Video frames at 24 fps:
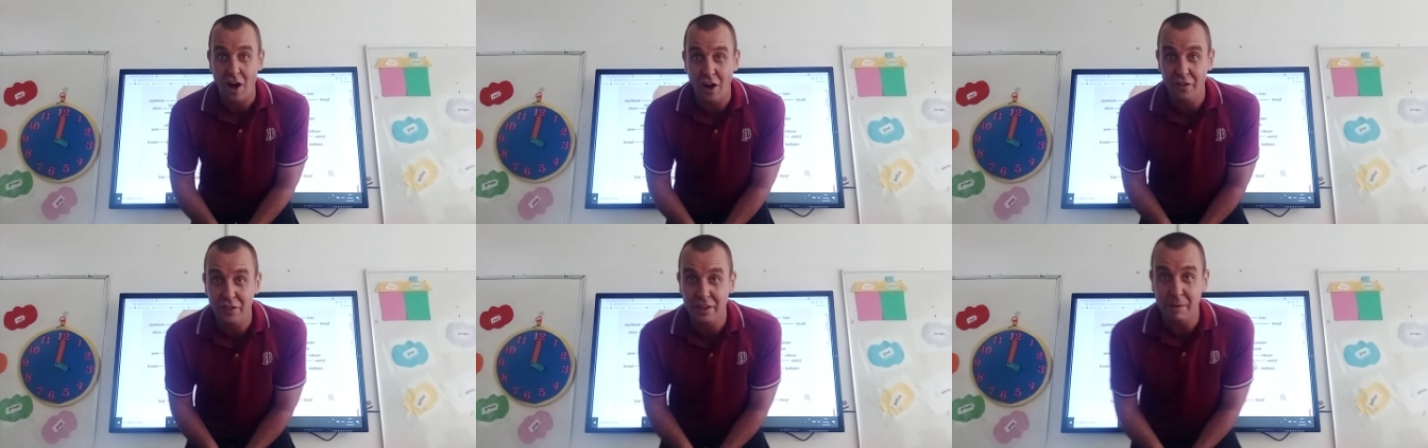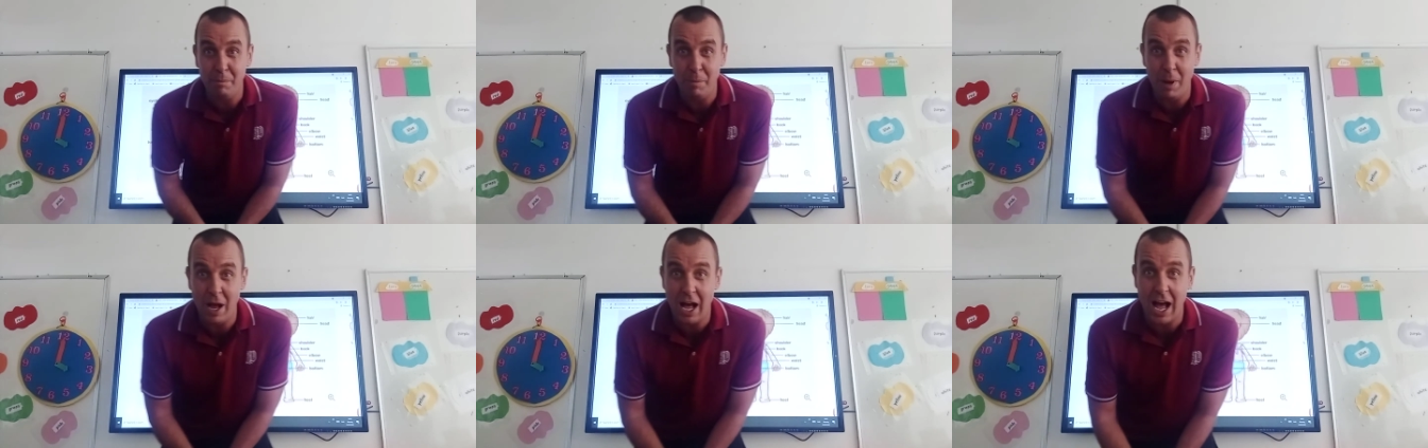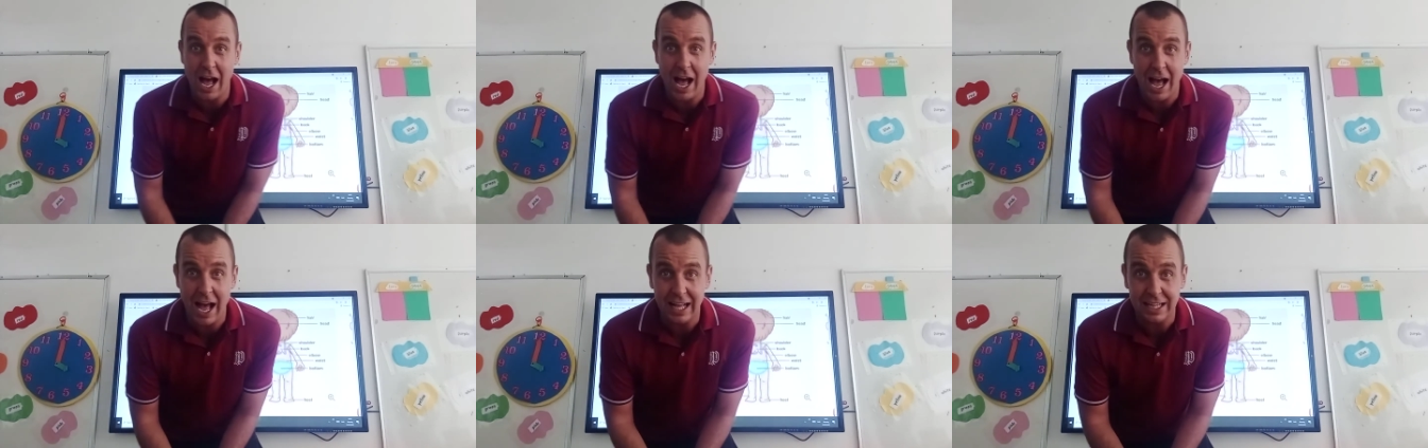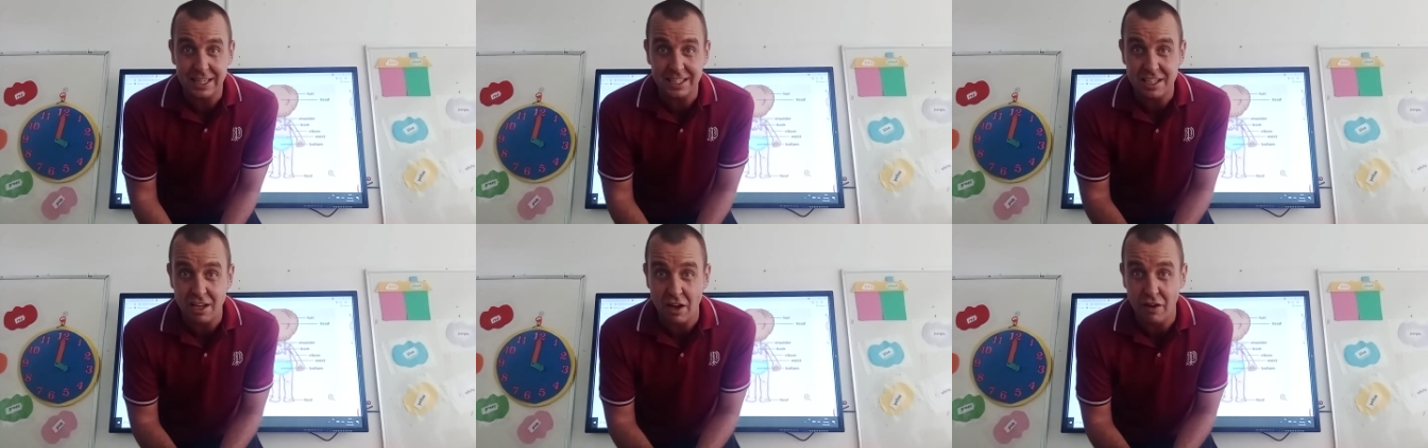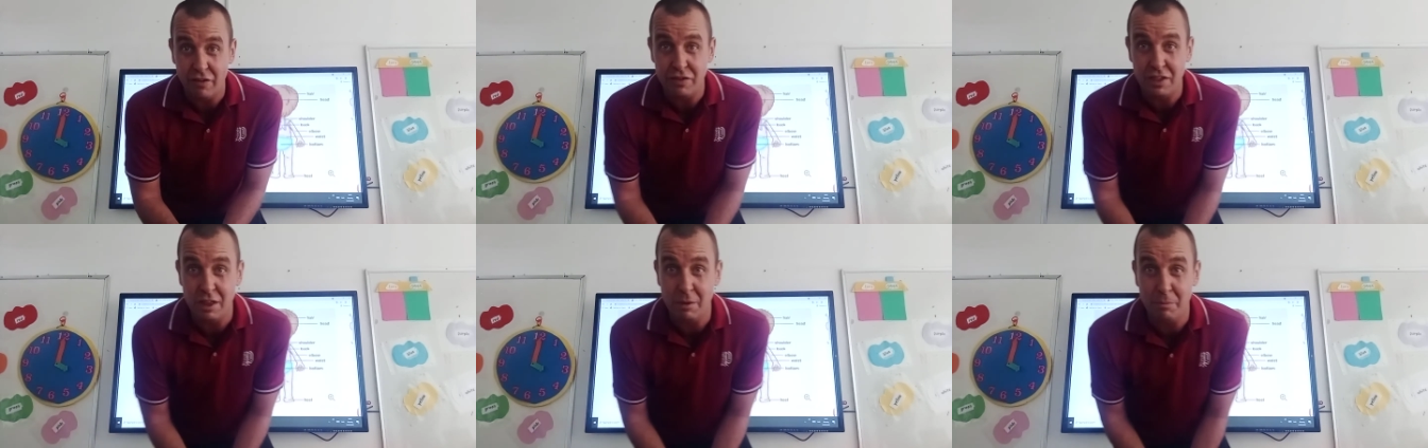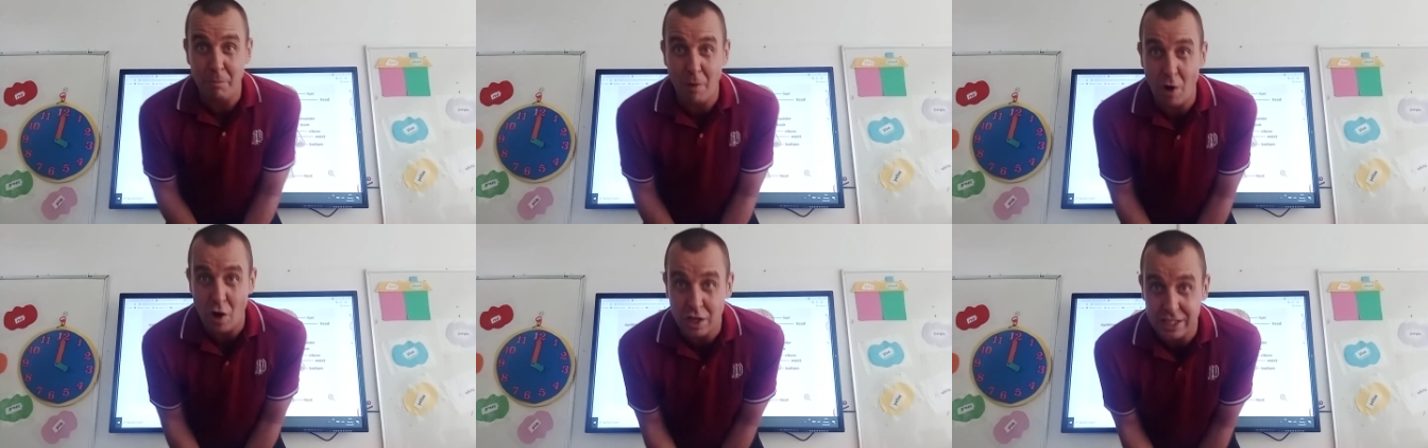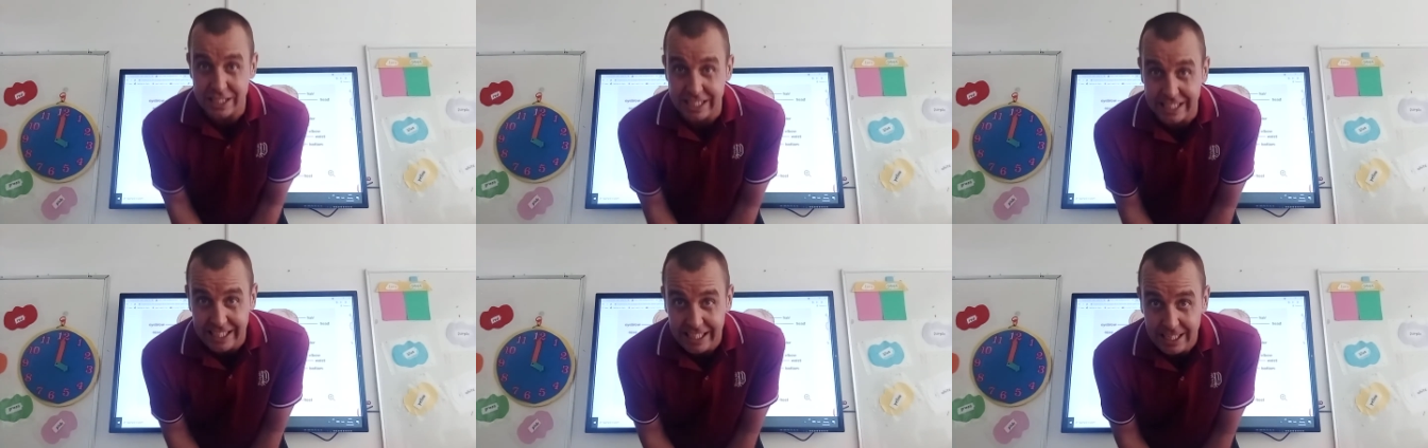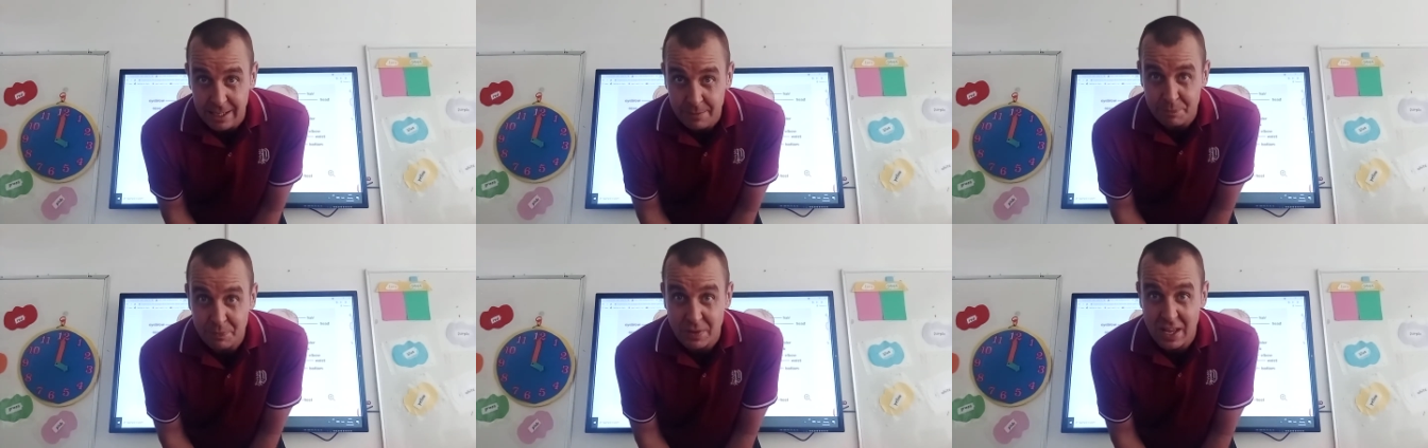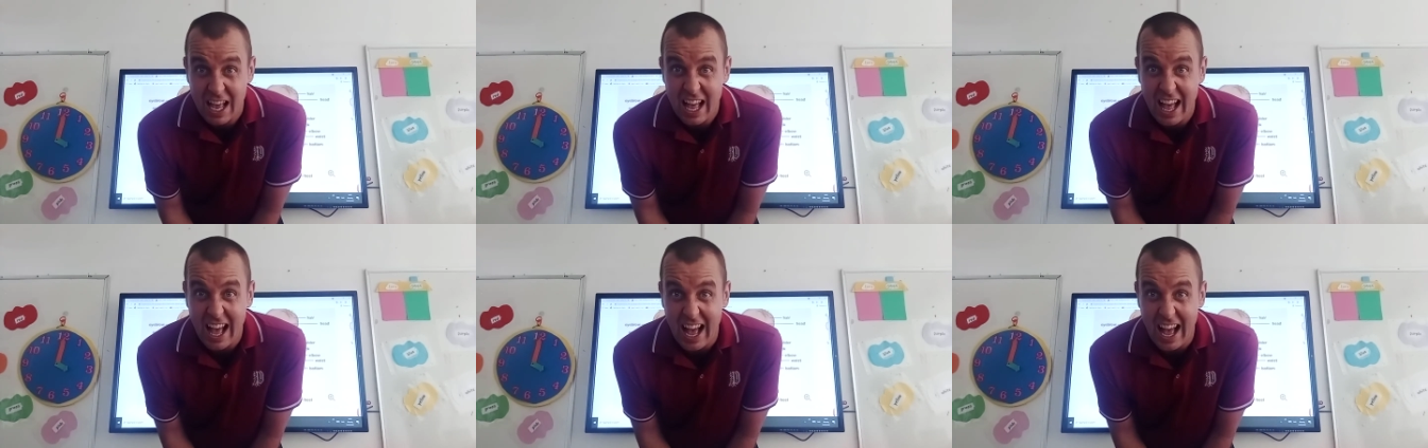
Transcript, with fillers: on the parts of the body